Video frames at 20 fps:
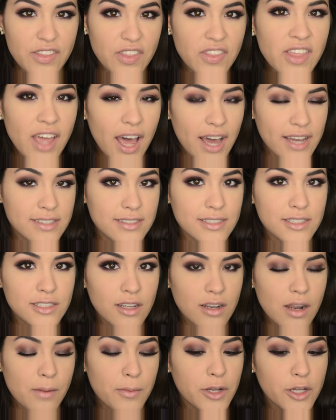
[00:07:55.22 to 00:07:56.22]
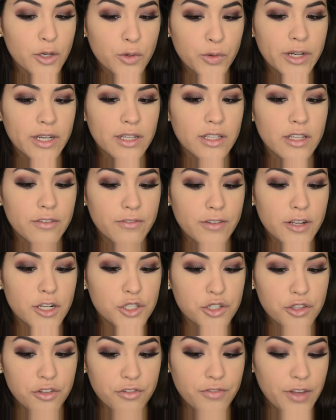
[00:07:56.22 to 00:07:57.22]
that the eyes are done, I'm going to quickly
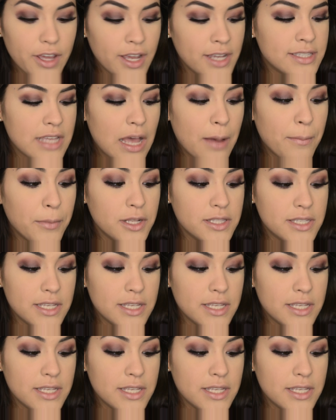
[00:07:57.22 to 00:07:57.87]
finish the face. I'm going to